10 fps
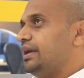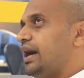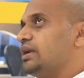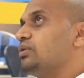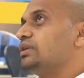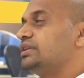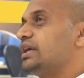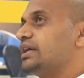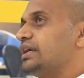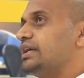I don't
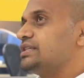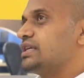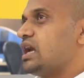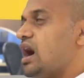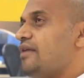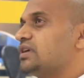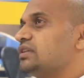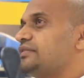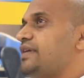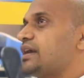think it is an after
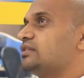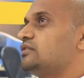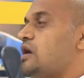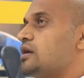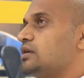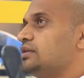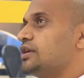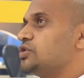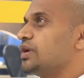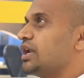the fact thought
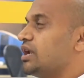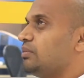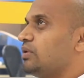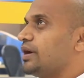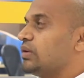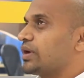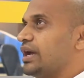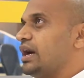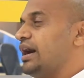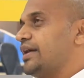that you can employ,
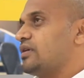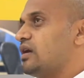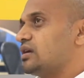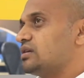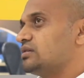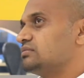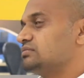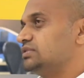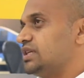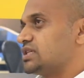okay, I have got
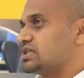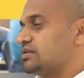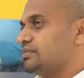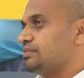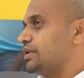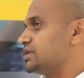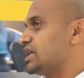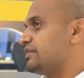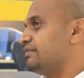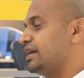this. Is
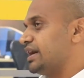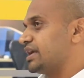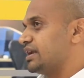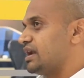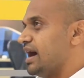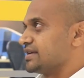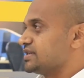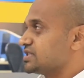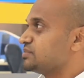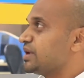there a way I can
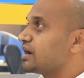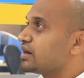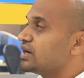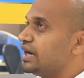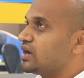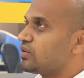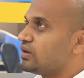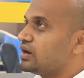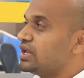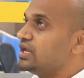assess my current data
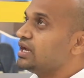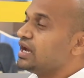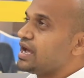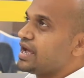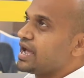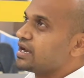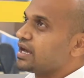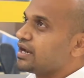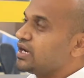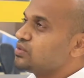quality, and
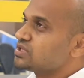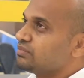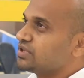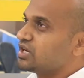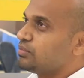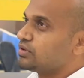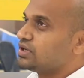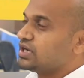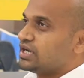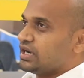can I do something about
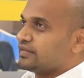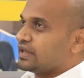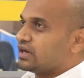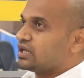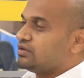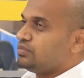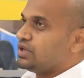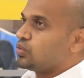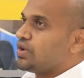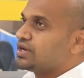it that will give
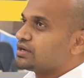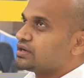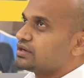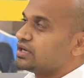me quicker